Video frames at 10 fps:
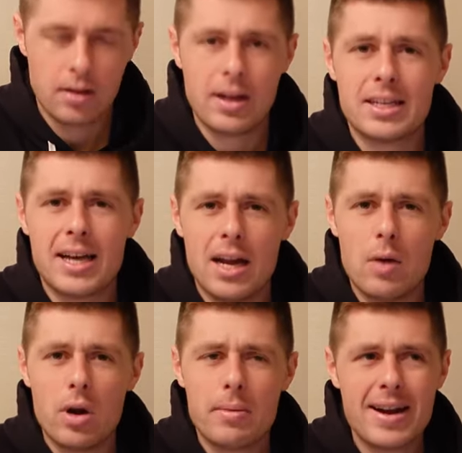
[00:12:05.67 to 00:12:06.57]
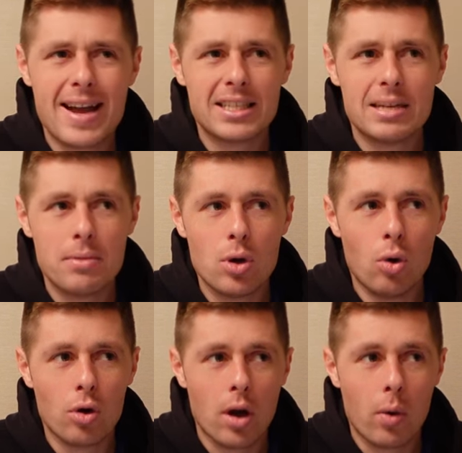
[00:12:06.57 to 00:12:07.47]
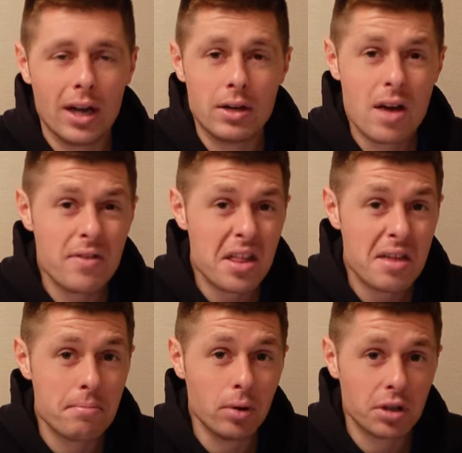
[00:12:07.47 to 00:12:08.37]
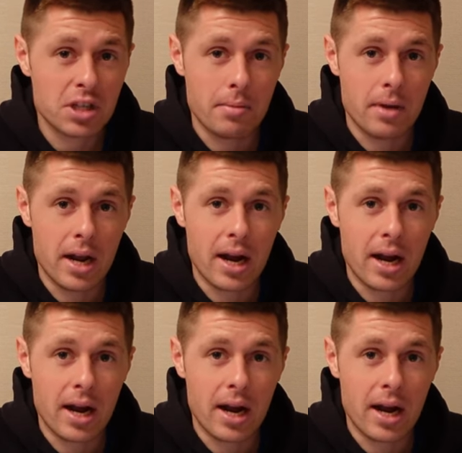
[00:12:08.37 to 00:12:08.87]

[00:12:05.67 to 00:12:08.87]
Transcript: Thanks, Hannah. When am I next in Mallorca? Well, I don't have anything booked at the minute.